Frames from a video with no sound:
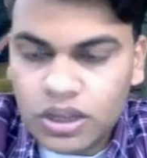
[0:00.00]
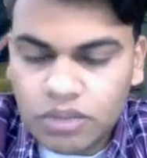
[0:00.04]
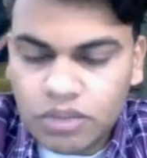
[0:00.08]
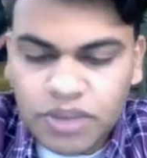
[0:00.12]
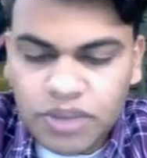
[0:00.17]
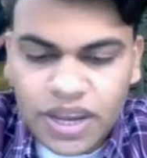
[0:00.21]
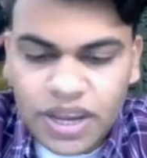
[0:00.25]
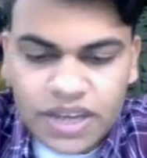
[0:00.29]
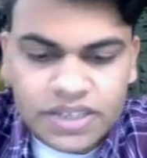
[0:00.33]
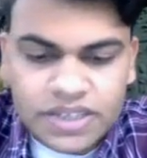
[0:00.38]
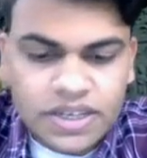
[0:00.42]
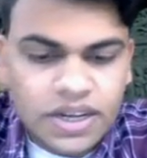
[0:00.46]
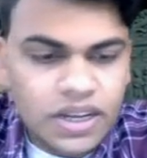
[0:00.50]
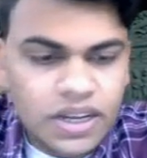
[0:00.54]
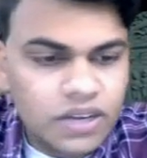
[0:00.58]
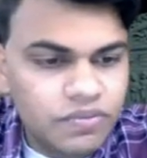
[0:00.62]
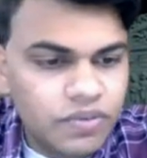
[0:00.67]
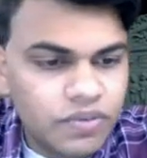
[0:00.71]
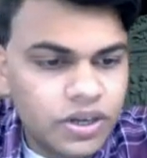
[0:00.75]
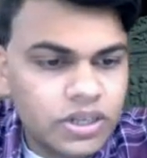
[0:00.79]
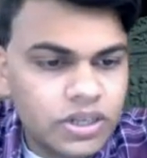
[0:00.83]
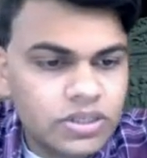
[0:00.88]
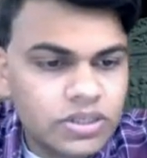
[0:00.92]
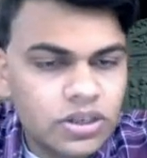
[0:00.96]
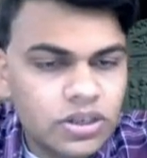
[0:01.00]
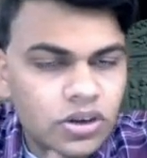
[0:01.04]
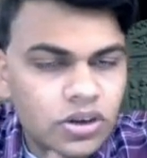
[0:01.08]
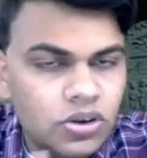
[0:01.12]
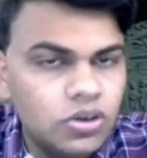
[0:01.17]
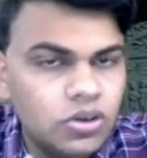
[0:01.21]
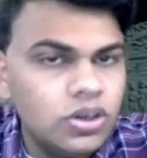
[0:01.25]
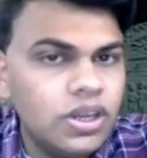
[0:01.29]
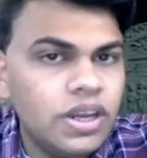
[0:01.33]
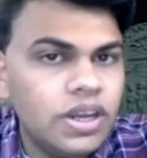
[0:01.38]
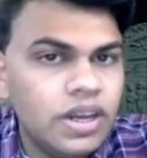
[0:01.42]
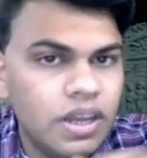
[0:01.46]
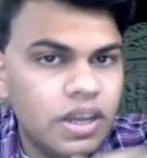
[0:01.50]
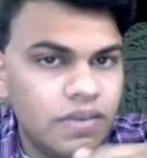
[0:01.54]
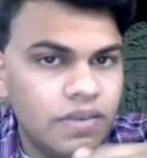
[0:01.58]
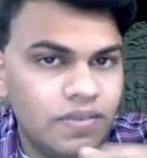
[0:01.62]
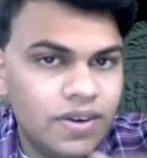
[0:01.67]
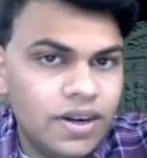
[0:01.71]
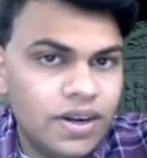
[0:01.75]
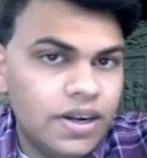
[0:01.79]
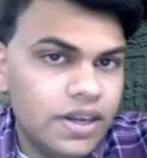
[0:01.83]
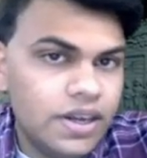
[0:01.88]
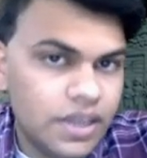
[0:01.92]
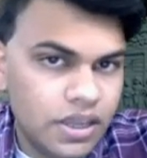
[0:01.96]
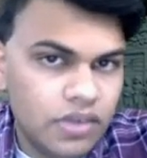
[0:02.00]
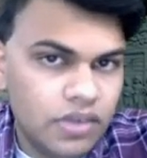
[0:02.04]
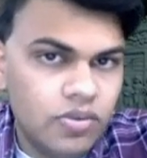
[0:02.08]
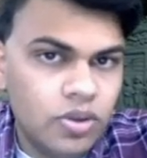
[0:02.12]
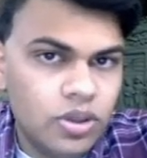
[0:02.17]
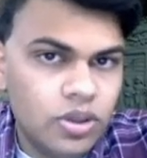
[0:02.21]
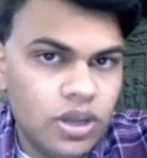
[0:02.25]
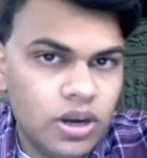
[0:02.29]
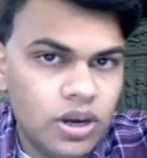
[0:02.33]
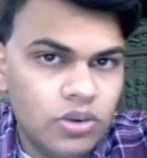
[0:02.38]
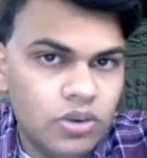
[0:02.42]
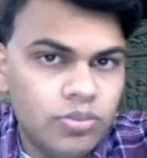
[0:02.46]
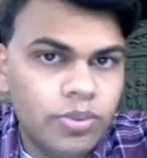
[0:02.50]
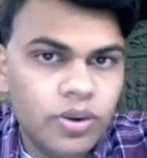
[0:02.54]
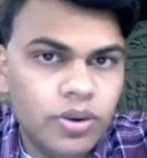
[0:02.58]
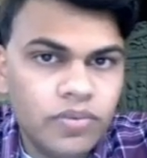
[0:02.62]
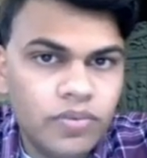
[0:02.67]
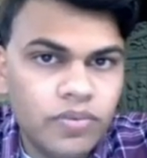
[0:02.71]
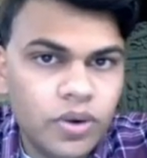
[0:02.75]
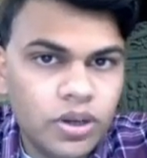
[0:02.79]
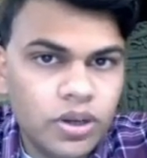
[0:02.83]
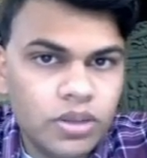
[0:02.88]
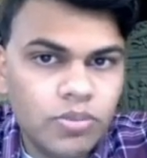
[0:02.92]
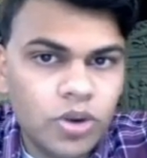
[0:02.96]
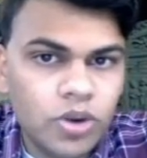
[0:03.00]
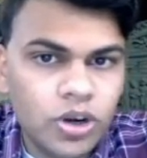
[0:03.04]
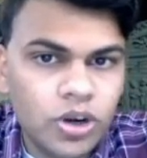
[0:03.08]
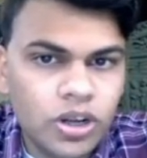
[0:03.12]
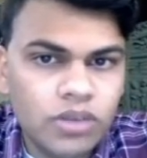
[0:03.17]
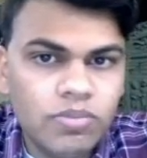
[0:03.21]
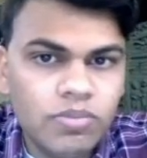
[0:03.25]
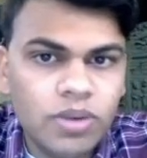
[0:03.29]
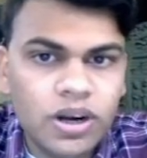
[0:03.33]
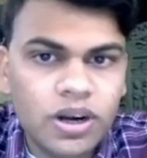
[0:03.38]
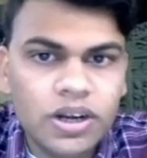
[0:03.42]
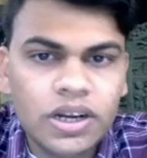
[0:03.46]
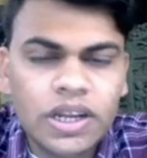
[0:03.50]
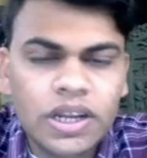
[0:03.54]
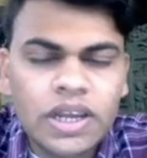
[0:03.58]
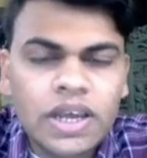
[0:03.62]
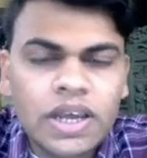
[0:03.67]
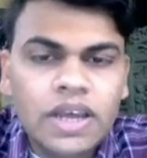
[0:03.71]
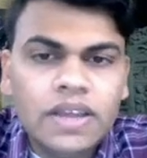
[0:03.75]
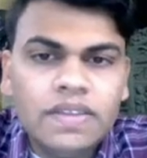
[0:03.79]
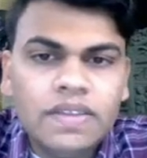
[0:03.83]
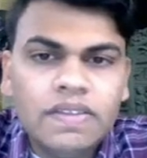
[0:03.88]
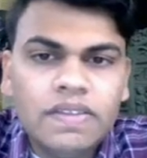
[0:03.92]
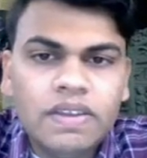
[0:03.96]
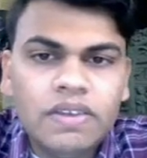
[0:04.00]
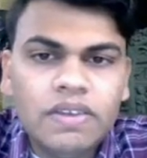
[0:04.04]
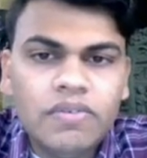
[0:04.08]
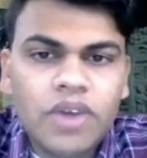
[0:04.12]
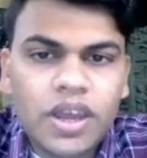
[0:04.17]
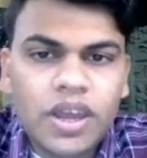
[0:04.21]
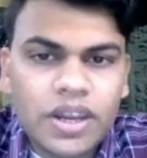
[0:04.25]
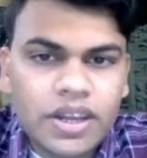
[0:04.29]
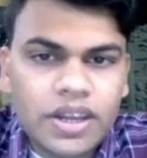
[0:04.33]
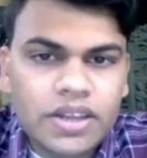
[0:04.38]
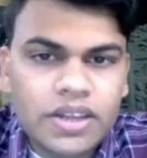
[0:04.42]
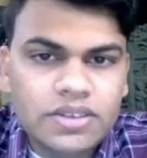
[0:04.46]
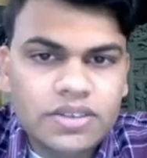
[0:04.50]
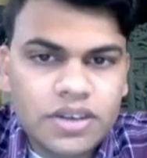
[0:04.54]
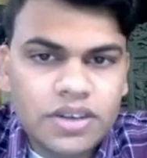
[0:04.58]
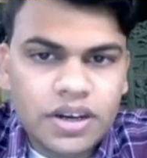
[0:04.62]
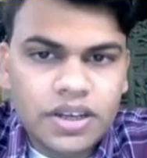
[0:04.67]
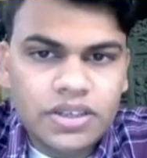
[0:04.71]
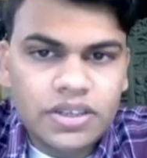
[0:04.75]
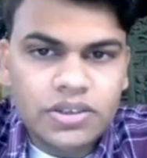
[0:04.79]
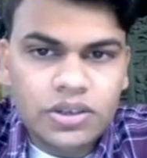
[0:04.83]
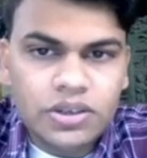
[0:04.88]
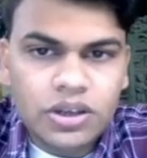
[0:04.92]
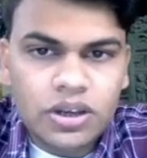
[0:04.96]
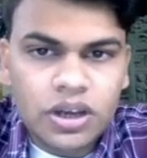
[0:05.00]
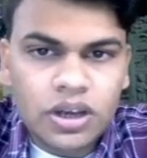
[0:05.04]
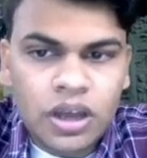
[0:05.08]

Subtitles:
Bayesian inference alone can definitely give you the output for the model, but the variance range